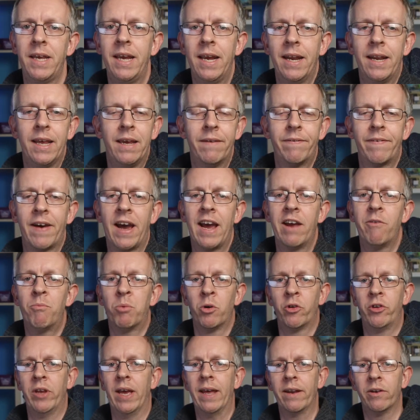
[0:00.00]

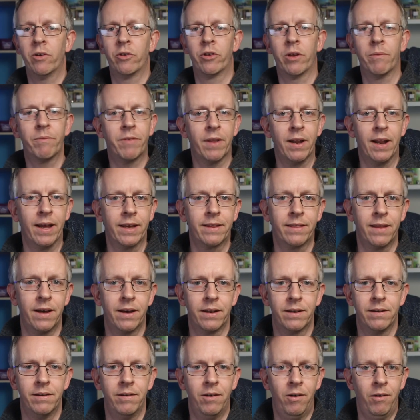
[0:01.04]
85% or something like
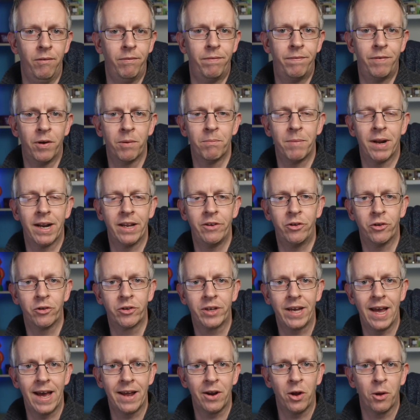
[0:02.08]
that of fund managers
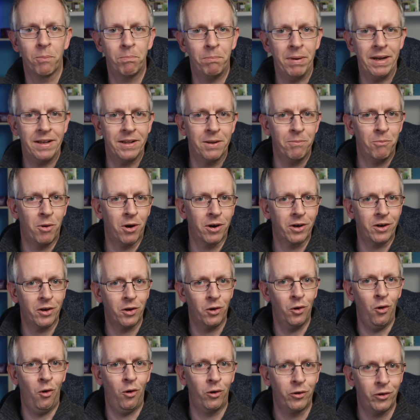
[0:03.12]
cannot beat the market
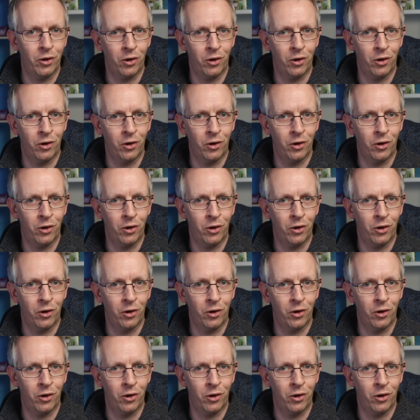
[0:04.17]
long